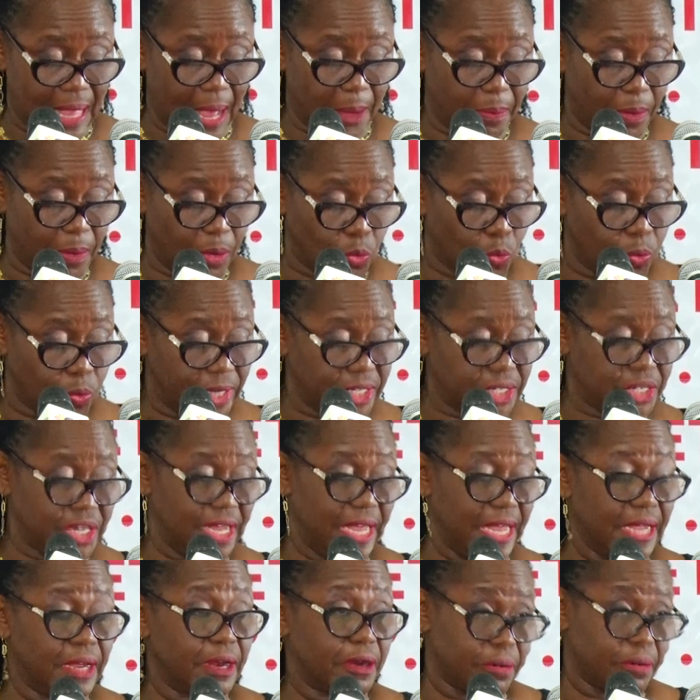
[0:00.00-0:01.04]
upon which
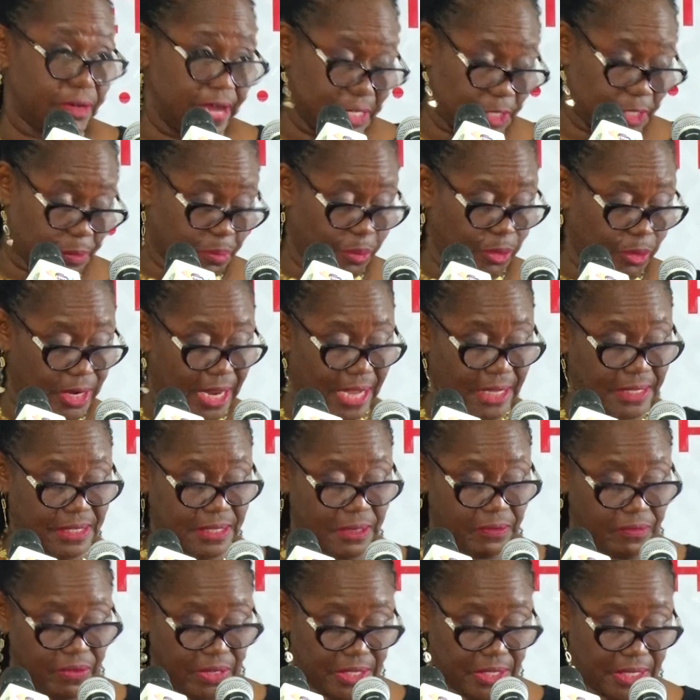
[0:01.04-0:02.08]
increased
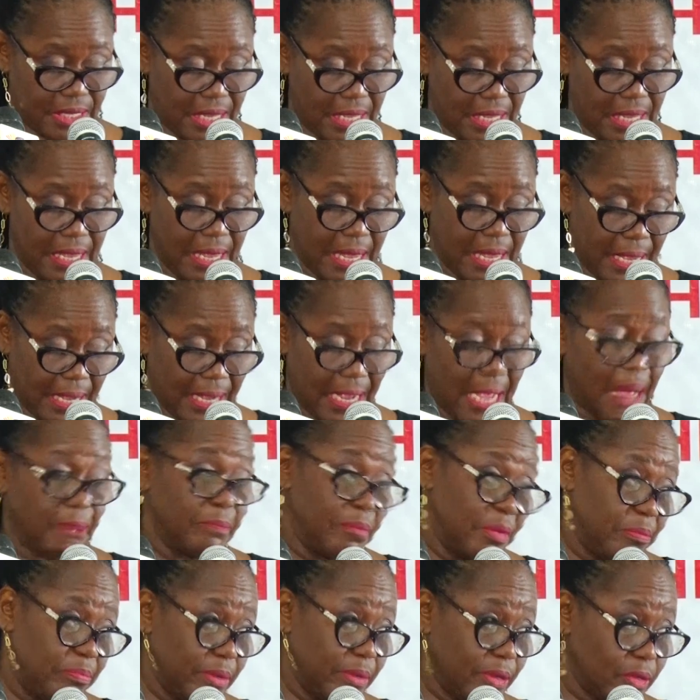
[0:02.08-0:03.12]
productivity can
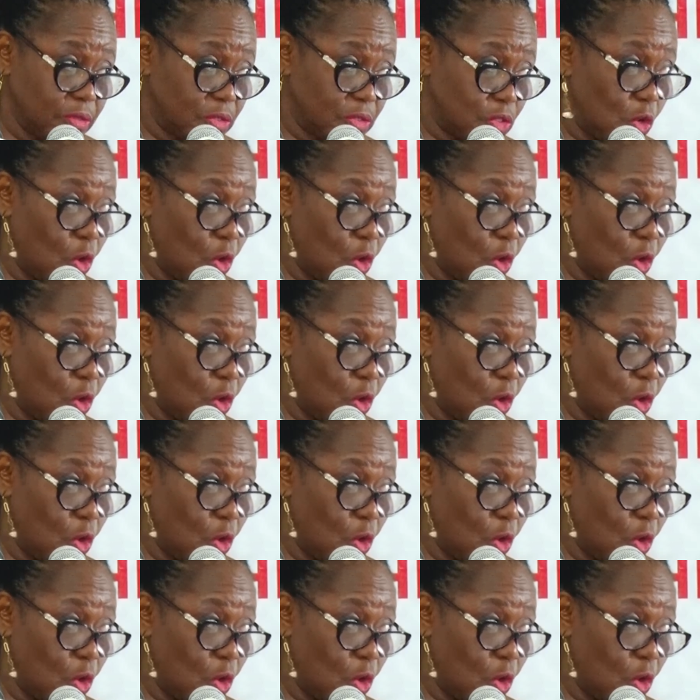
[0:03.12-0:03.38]
be built